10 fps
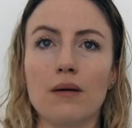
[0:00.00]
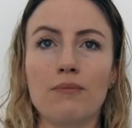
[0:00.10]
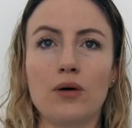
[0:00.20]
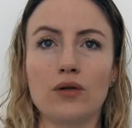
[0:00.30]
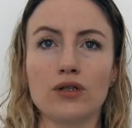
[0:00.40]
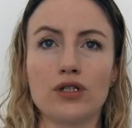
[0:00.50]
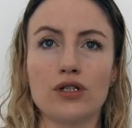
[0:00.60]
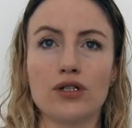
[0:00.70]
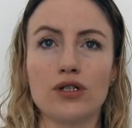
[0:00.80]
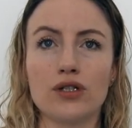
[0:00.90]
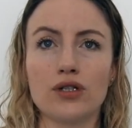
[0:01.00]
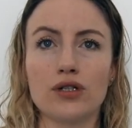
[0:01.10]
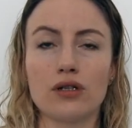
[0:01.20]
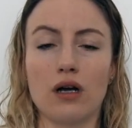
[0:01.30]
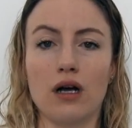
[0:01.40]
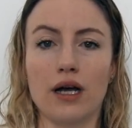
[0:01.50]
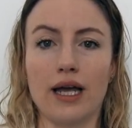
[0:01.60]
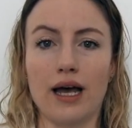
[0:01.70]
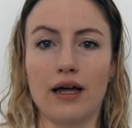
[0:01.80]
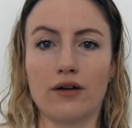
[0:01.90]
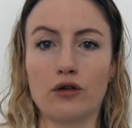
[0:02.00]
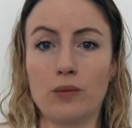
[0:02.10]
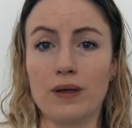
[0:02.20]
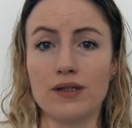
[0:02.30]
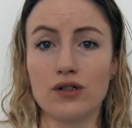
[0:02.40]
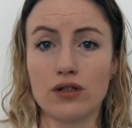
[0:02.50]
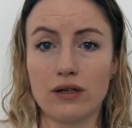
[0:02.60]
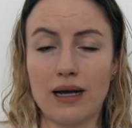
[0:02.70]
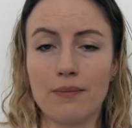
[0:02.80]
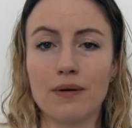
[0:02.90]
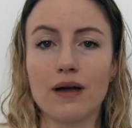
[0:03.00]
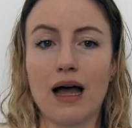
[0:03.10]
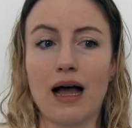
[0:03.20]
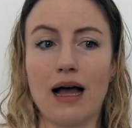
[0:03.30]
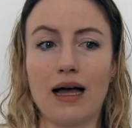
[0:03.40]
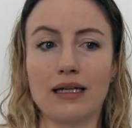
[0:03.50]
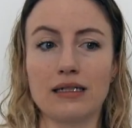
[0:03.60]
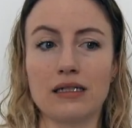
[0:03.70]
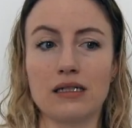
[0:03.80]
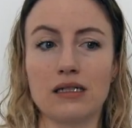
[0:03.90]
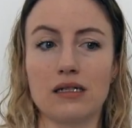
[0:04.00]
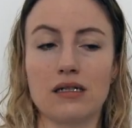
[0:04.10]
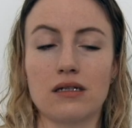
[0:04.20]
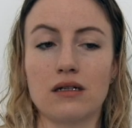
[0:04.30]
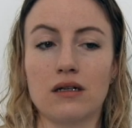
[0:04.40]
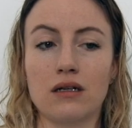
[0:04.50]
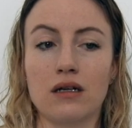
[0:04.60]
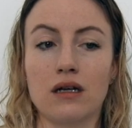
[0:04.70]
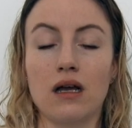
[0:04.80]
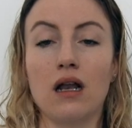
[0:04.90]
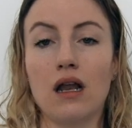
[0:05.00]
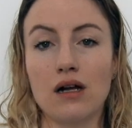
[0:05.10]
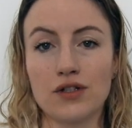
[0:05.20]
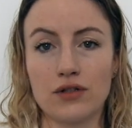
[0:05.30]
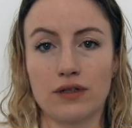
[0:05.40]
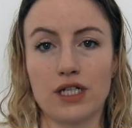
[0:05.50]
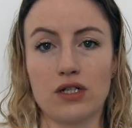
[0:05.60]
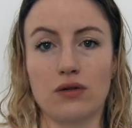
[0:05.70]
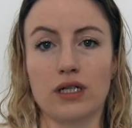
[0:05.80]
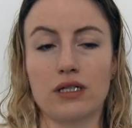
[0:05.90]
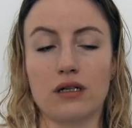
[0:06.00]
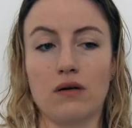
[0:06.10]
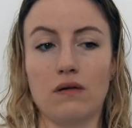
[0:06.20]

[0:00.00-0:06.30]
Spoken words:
But I had group B strep, and long story short,